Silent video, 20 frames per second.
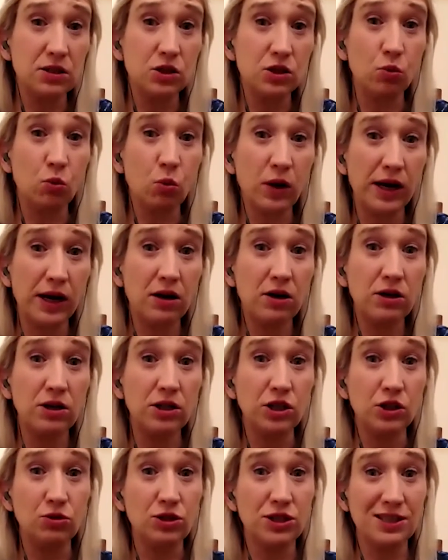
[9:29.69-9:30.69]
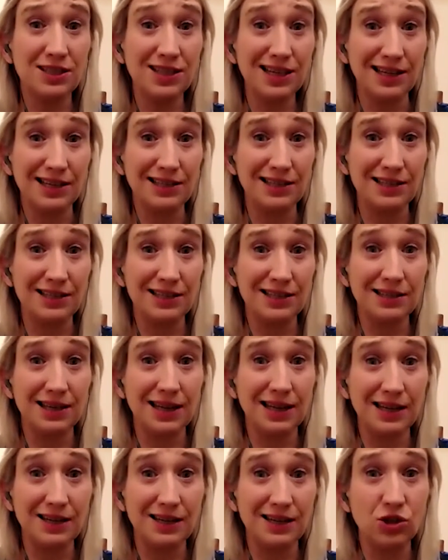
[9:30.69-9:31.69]
to where you sit
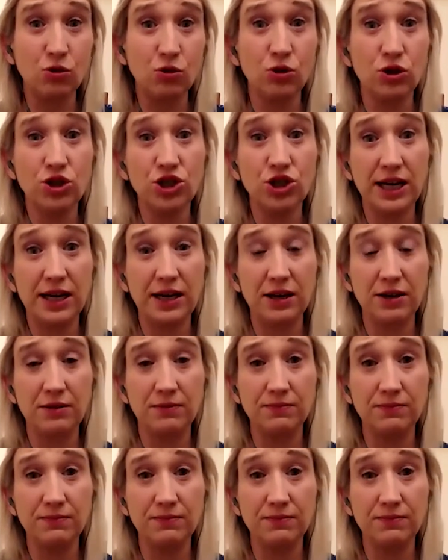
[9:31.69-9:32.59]
in your chair.